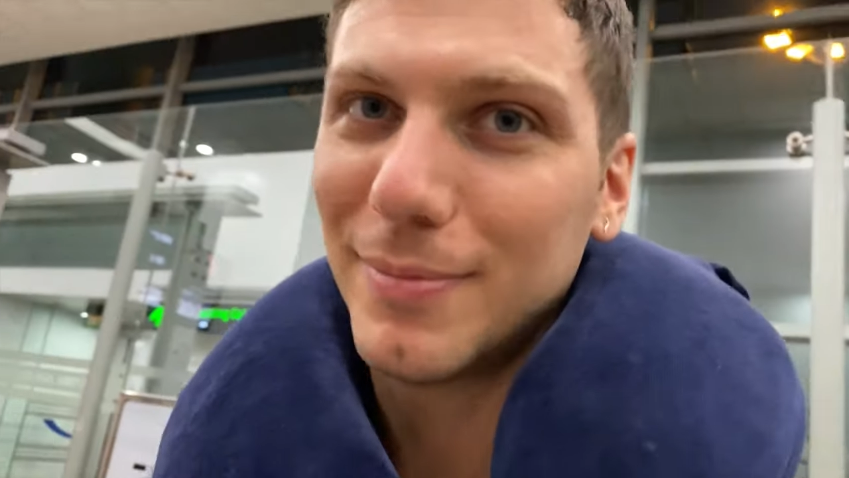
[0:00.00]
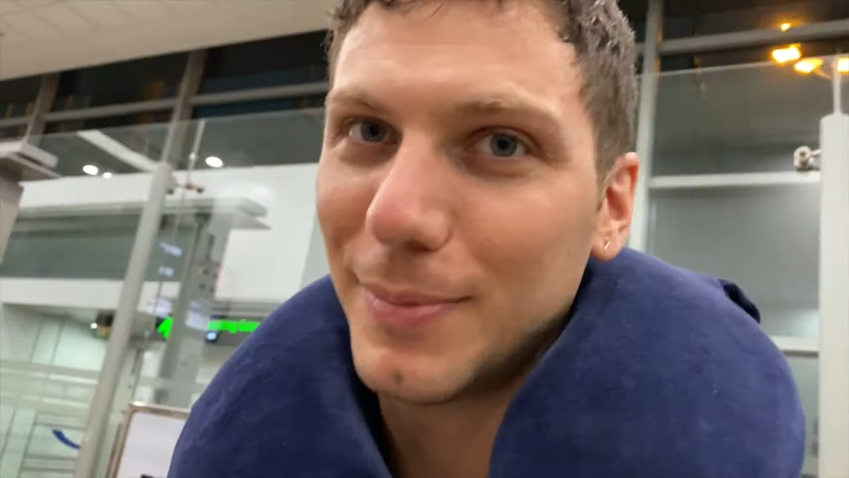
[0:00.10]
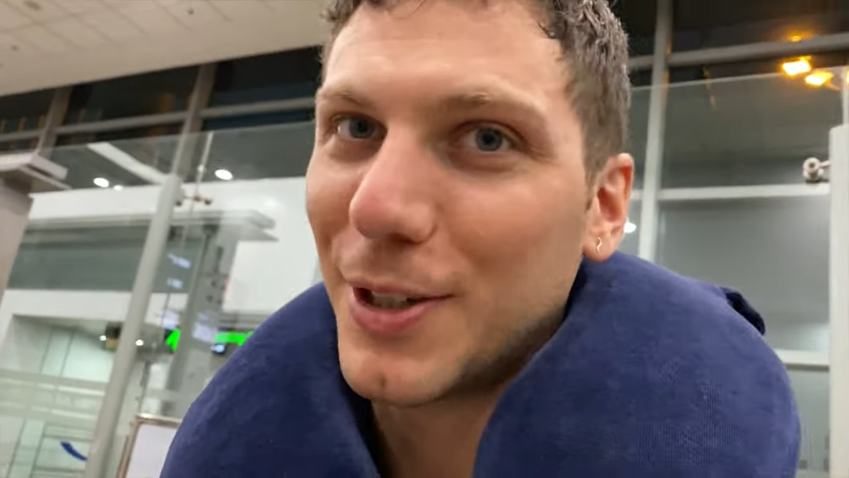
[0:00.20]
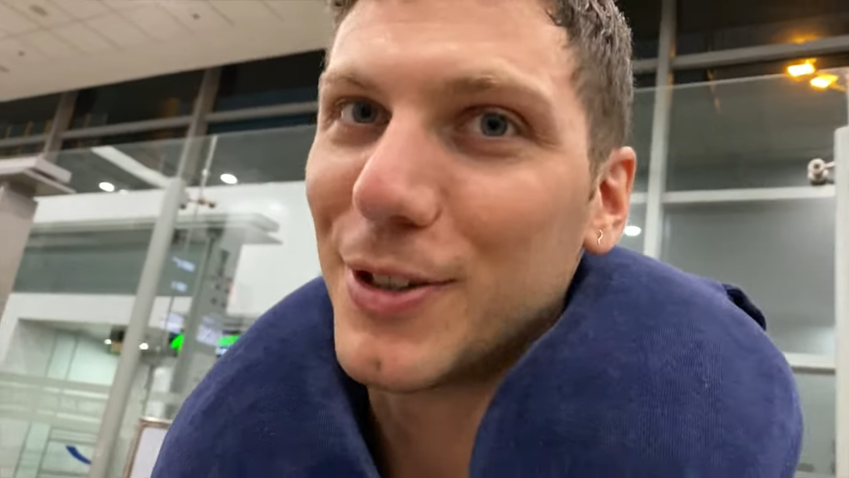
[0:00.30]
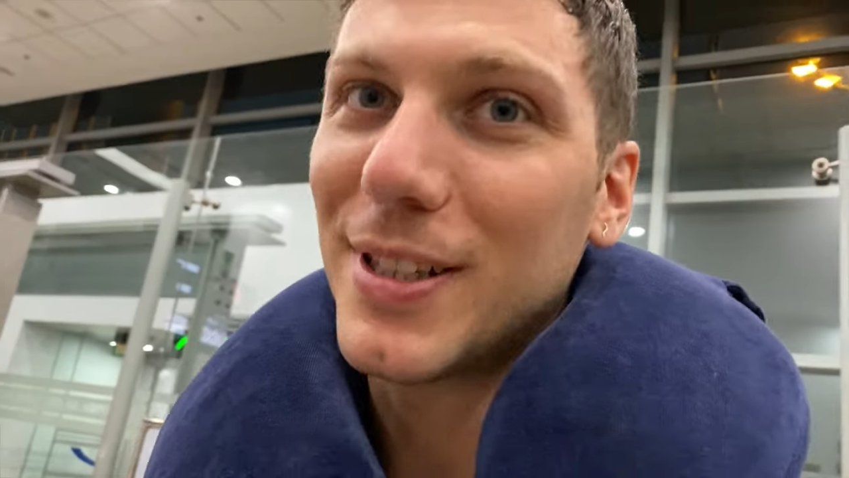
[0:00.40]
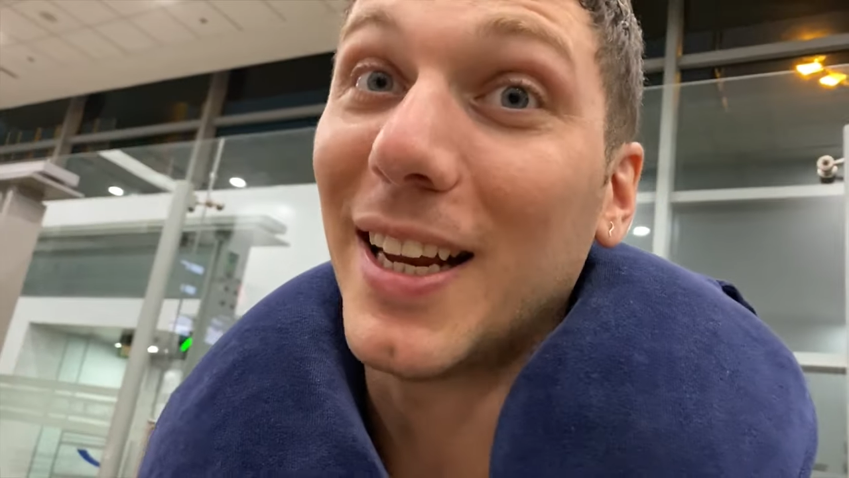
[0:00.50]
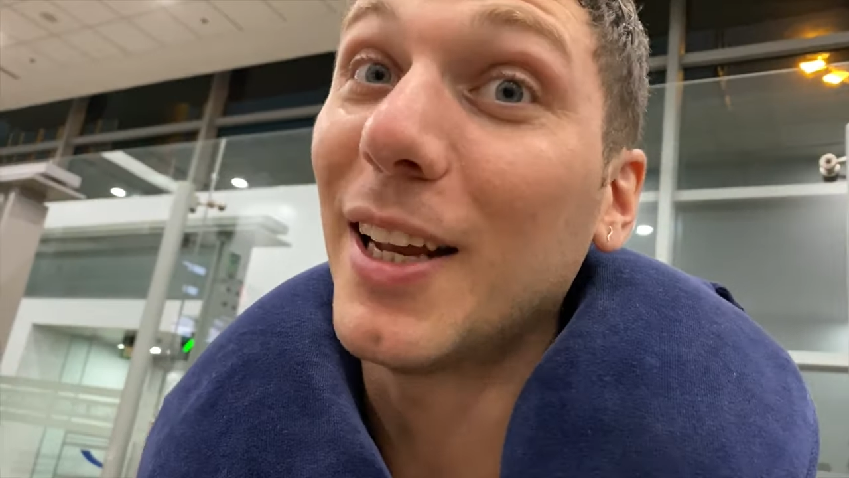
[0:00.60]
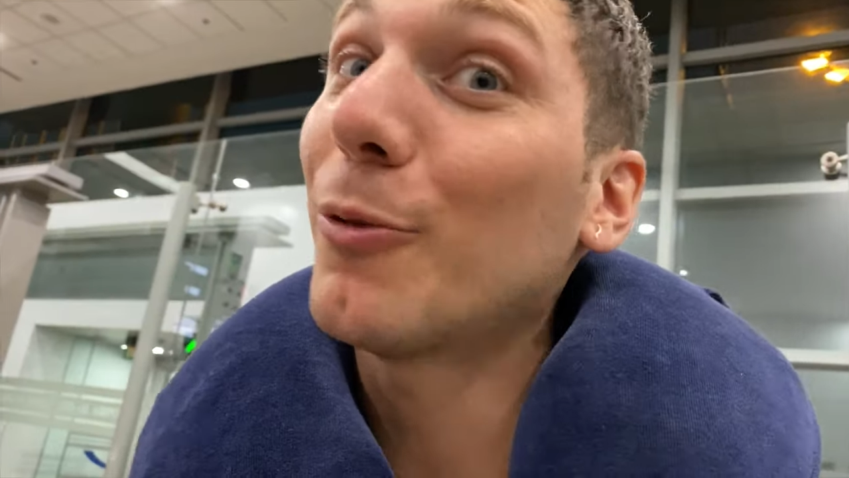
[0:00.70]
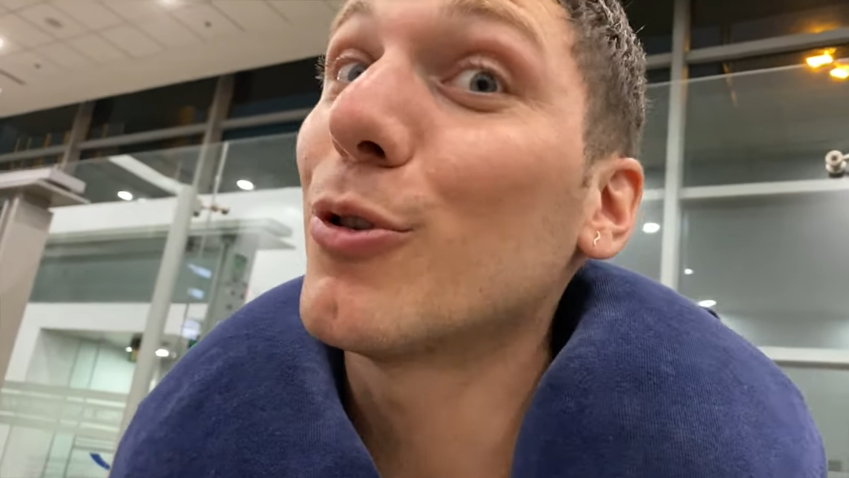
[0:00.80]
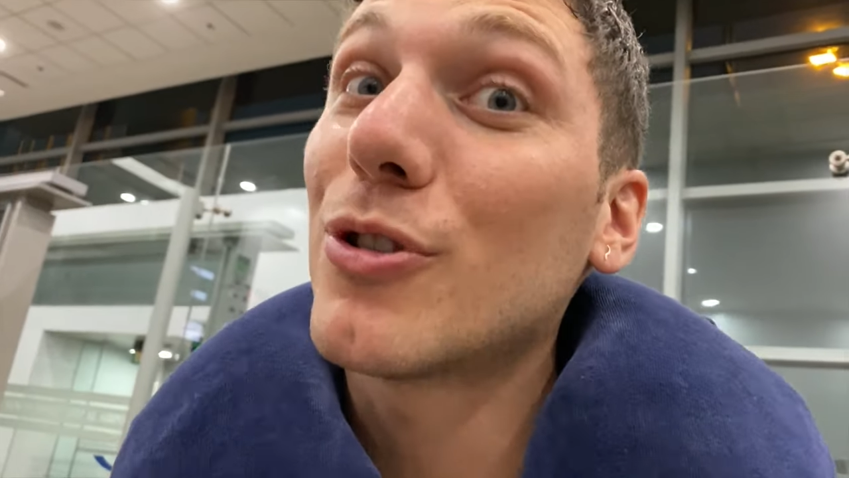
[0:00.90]
because the
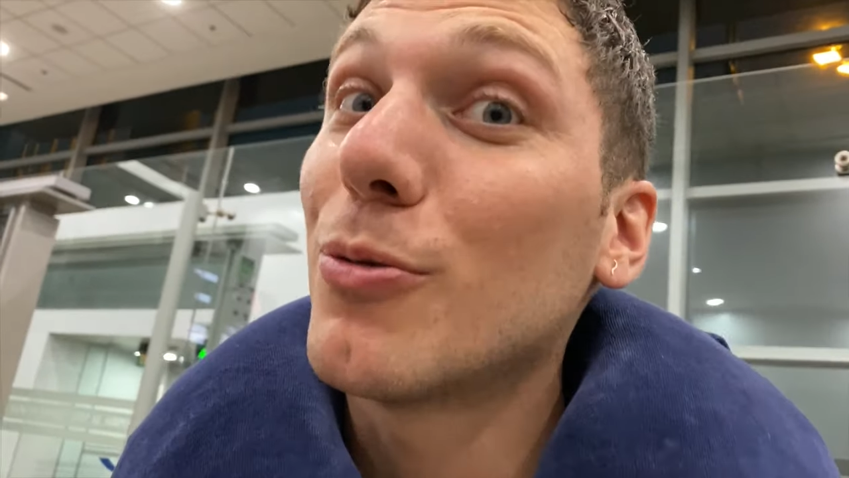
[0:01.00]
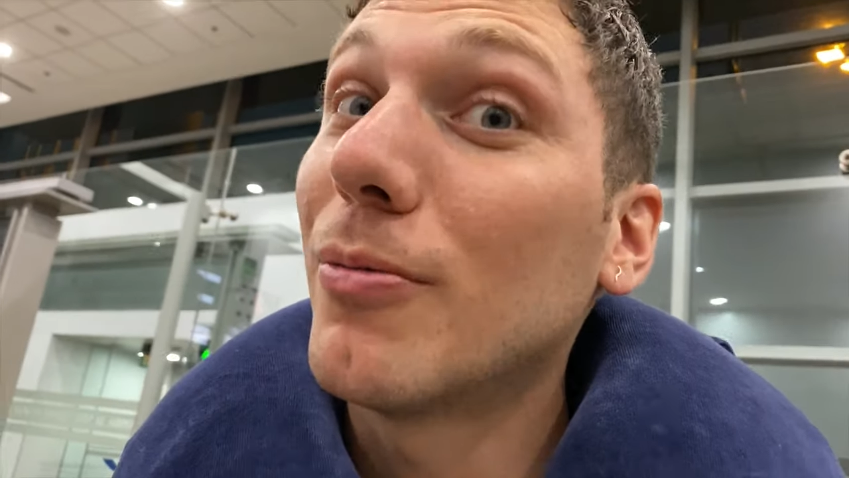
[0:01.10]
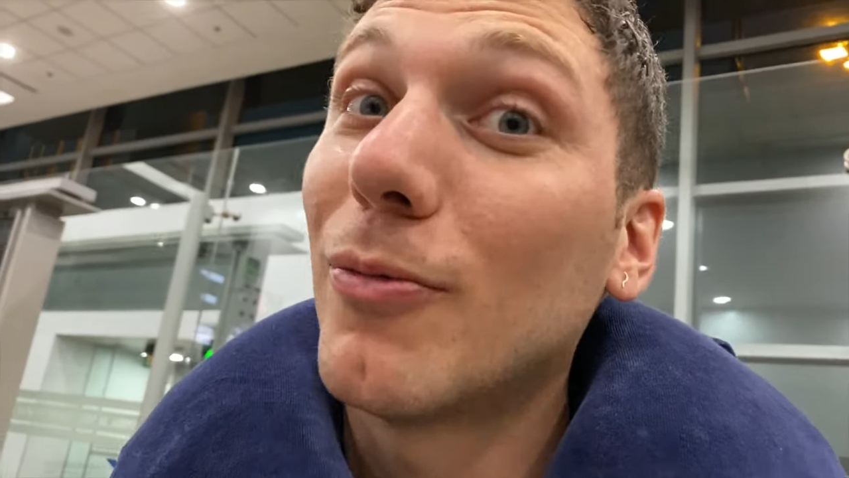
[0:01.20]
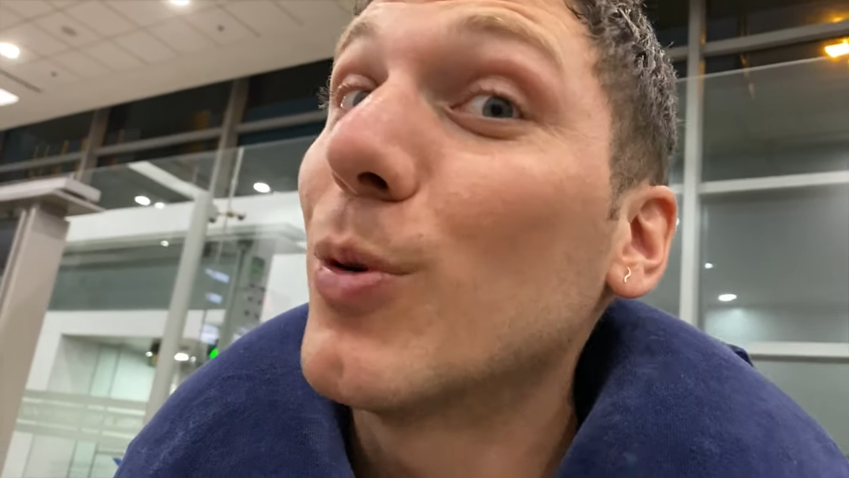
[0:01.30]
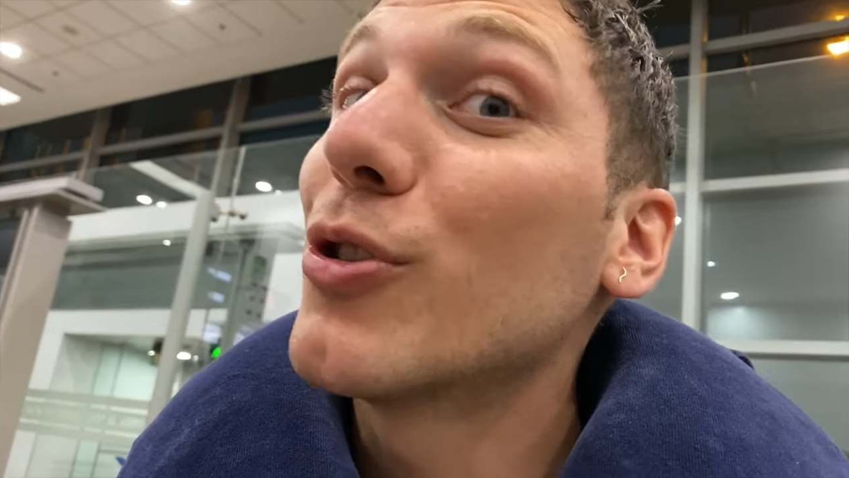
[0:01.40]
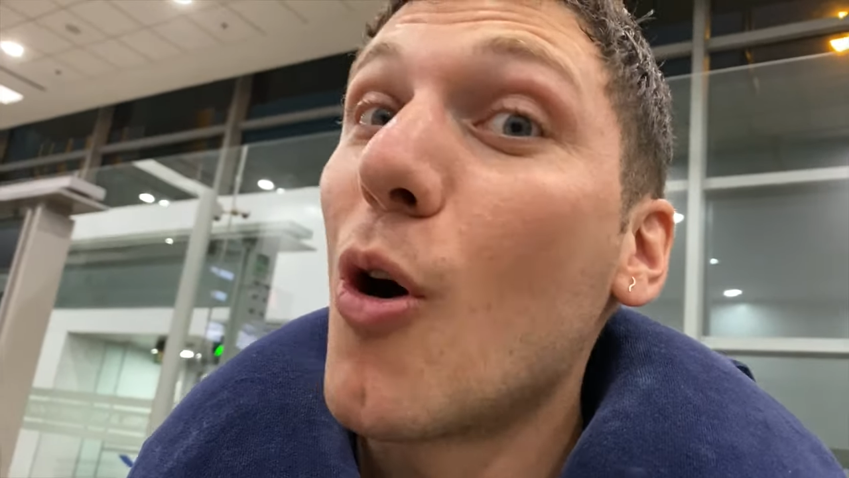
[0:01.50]
gate was was